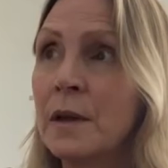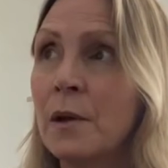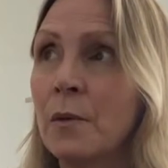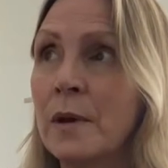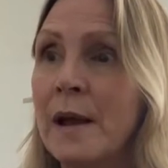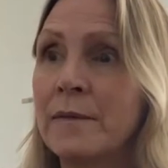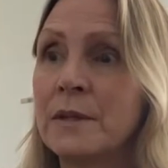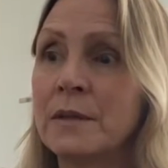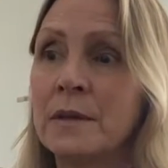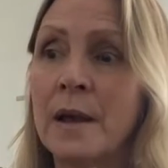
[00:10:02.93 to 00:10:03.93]
would have
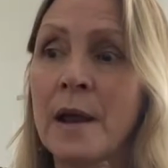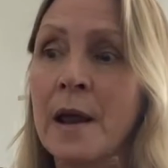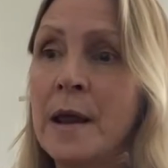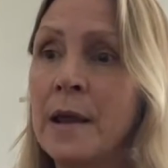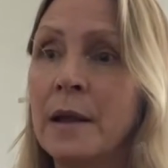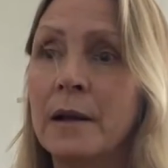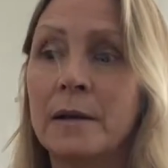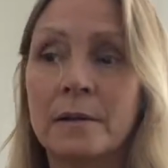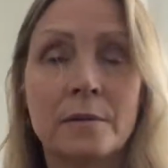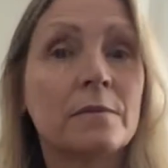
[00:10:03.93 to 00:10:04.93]
to say
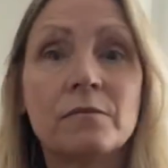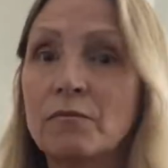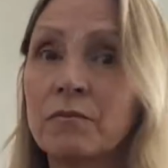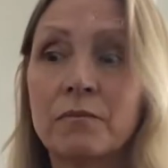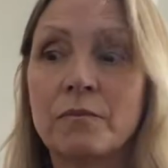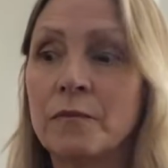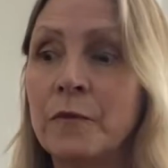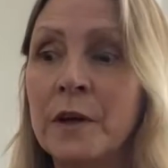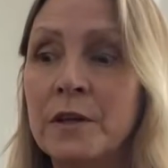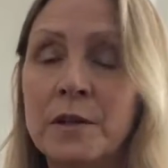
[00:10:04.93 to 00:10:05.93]

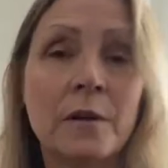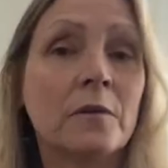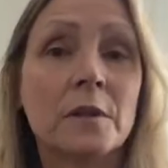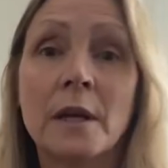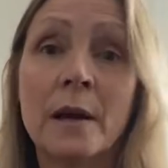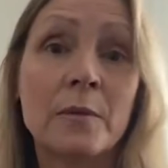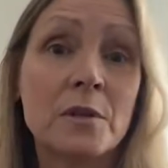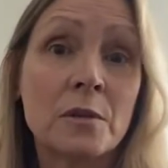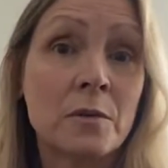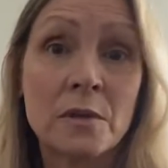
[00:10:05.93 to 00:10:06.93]
very generally, I
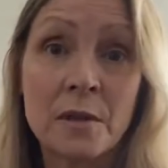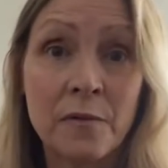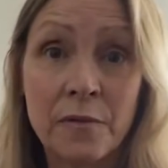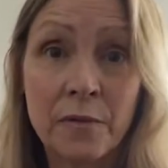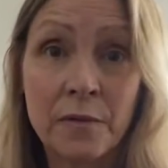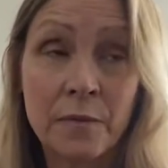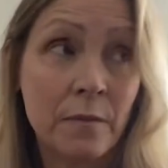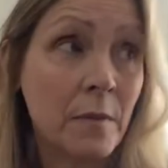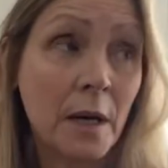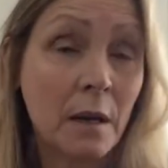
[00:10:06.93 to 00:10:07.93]
wish to receive
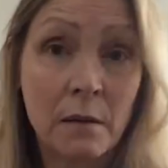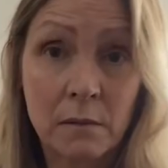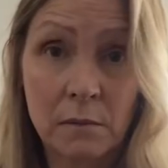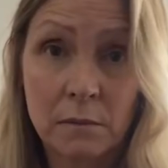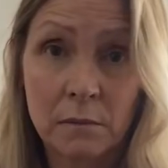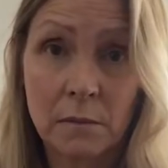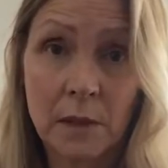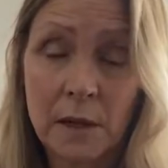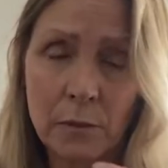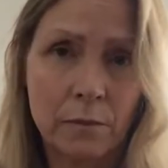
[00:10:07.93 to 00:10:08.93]
money.
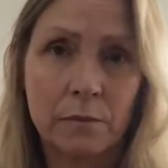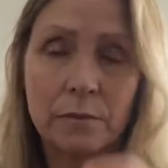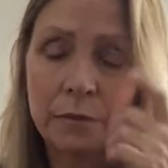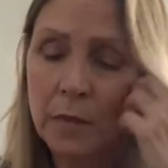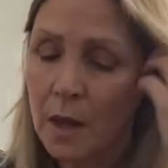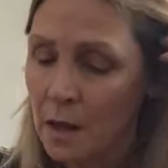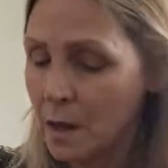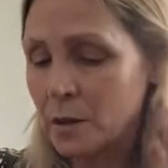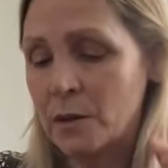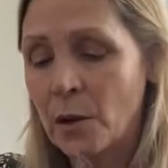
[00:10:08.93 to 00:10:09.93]
Yeah.
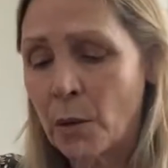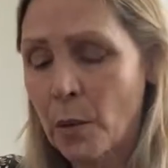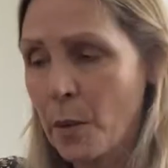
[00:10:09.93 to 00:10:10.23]
So